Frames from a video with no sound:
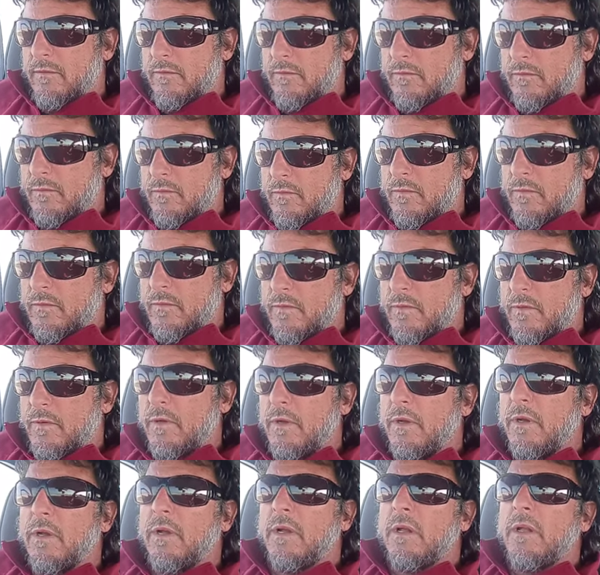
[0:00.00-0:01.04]

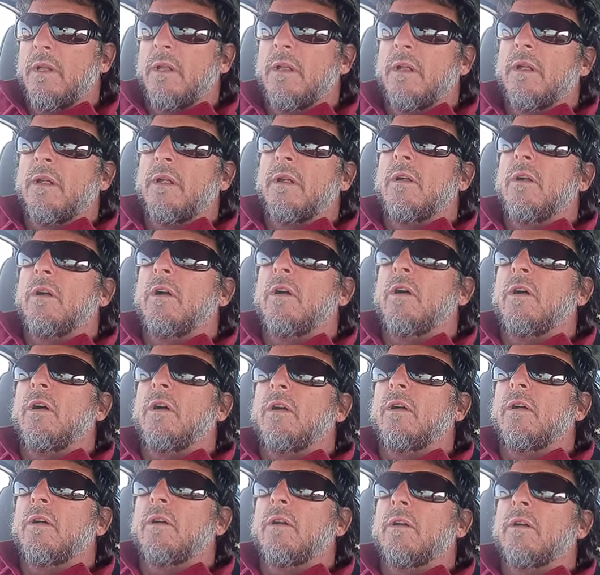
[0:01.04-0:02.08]

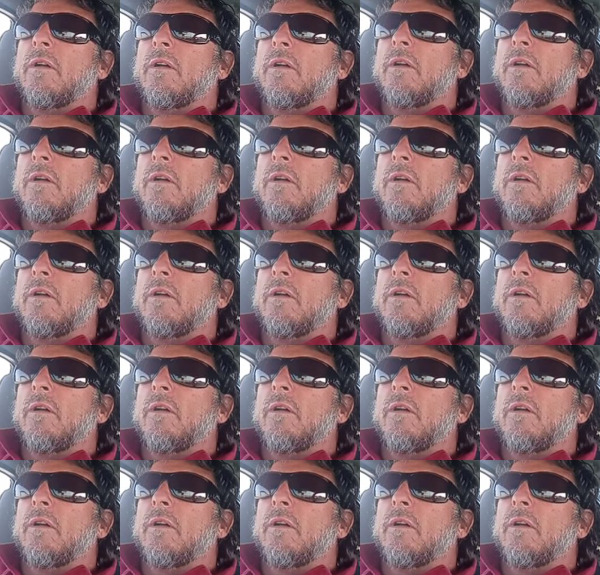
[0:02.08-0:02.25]
Nothing is said.